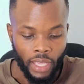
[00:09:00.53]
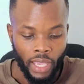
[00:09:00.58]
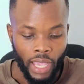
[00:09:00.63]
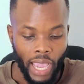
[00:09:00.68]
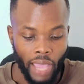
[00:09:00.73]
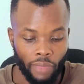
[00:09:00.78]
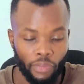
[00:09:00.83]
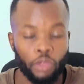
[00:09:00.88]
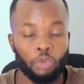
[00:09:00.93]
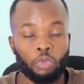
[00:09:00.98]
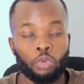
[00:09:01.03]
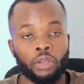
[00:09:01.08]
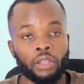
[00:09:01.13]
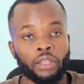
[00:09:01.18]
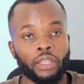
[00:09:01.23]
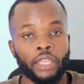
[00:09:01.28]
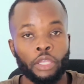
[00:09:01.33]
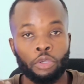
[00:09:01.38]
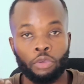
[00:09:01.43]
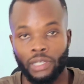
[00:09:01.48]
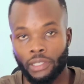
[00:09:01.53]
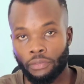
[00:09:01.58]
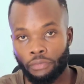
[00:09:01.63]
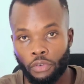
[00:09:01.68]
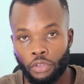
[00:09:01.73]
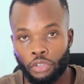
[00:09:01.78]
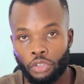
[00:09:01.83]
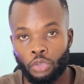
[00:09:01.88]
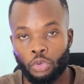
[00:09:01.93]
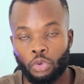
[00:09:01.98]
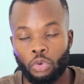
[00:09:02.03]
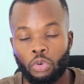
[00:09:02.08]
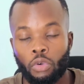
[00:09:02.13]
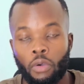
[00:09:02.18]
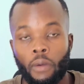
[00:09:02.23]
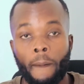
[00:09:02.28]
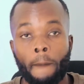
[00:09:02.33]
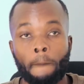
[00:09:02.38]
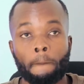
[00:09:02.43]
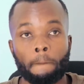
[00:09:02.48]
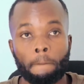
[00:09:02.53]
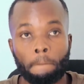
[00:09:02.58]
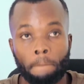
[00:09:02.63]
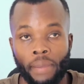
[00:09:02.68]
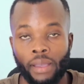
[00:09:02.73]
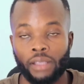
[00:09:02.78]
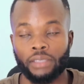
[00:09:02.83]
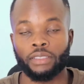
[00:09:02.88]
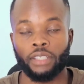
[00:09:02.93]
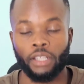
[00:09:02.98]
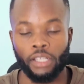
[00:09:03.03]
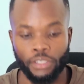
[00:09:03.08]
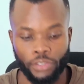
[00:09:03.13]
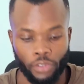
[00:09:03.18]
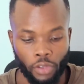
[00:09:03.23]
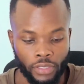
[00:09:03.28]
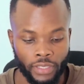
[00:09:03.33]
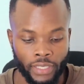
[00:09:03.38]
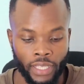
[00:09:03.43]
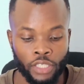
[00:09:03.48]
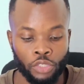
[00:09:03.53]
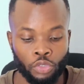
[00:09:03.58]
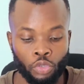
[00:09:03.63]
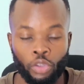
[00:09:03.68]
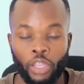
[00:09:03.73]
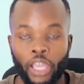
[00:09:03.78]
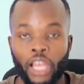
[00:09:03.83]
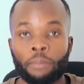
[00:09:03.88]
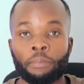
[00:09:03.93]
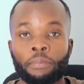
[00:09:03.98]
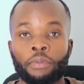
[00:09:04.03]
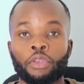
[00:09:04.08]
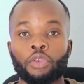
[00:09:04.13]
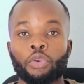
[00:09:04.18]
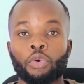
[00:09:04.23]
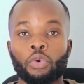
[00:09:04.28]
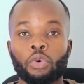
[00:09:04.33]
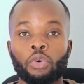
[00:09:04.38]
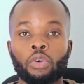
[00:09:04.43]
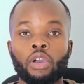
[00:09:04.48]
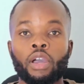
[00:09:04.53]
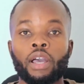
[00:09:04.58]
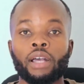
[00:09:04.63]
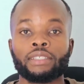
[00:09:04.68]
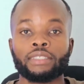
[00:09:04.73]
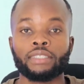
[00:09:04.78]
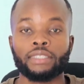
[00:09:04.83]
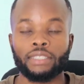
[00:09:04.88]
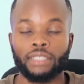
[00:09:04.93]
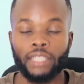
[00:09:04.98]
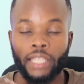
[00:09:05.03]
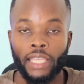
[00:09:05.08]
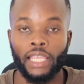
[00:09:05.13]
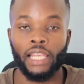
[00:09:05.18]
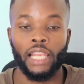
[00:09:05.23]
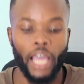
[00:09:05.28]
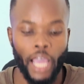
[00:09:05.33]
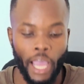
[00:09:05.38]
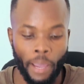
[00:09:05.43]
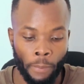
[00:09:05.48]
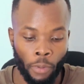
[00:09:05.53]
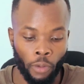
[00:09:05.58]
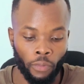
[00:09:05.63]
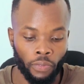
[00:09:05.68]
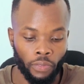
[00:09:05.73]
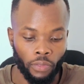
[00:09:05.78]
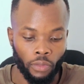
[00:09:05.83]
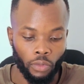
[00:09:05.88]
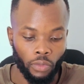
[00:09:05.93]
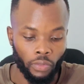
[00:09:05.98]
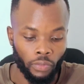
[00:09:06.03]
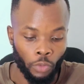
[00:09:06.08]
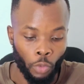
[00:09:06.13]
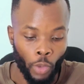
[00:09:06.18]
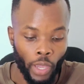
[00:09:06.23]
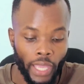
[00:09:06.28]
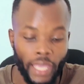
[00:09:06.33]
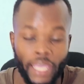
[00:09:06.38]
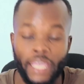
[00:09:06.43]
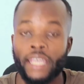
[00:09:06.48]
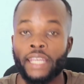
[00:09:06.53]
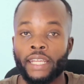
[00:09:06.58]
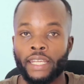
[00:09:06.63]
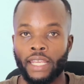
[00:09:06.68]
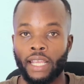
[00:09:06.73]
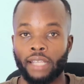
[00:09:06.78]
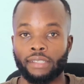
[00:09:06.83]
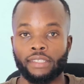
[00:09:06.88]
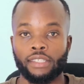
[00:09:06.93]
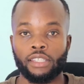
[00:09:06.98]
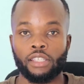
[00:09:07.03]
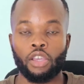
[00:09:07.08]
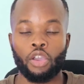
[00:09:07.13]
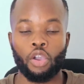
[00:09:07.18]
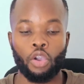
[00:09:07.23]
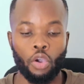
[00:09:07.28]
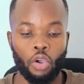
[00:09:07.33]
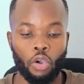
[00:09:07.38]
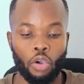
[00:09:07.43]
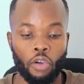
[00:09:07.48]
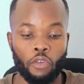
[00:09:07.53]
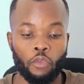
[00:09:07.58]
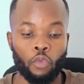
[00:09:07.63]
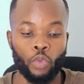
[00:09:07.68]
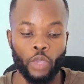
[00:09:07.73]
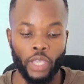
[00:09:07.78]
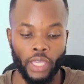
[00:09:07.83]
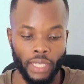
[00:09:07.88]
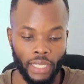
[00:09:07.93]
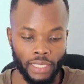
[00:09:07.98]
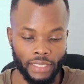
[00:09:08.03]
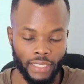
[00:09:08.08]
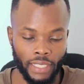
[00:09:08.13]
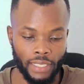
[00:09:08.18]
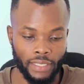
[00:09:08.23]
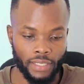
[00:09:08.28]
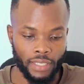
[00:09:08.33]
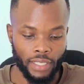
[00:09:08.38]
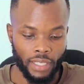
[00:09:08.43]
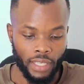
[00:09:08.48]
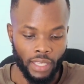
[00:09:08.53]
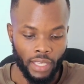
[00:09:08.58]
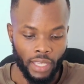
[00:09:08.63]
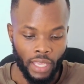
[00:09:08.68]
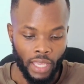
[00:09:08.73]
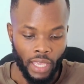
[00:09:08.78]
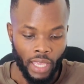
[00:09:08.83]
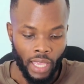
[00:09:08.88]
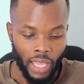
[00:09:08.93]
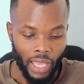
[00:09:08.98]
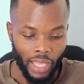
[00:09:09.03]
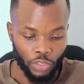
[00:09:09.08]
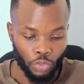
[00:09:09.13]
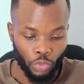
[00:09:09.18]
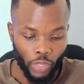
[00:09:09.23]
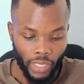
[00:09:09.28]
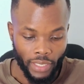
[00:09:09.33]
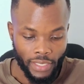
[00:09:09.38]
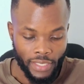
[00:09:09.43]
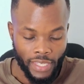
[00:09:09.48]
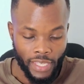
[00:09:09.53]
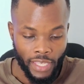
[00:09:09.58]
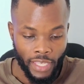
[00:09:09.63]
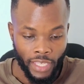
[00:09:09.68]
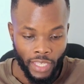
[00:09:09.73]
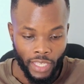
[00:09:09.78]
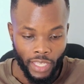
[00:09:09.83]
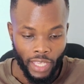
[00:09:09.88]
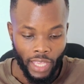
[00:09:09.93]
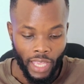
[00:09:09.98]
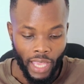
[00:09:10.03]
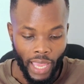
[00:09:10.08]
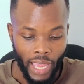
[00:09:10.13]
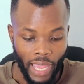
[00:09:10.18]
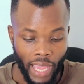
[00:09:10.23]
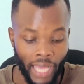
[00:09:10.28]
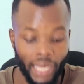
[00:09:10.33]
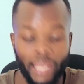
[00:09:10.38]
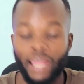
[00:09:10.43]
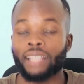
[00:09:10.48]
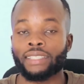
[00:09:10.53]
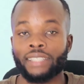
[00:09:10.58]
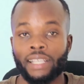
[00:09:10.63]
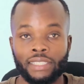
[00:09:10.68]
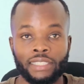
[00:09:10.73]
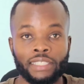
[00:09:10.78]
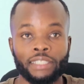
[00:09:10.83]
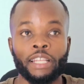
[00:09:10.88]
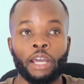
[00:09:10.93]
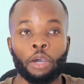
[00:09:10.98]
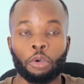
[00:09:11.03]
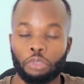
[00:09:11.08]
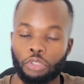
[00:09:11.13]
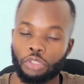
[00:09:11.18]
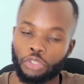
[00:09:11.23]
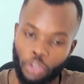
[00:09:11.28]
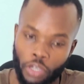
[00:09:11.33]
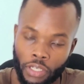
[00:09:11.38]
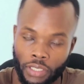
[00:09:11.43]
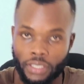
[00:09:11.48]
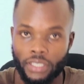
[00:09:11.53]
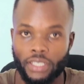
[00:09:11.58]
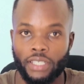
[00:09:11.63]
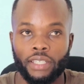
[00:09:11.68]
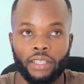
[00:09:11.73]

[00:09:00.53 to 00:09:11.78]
and then we will curate for you best resources to help you skill up on your areas of weaknesses. As you can see, Alex has now joined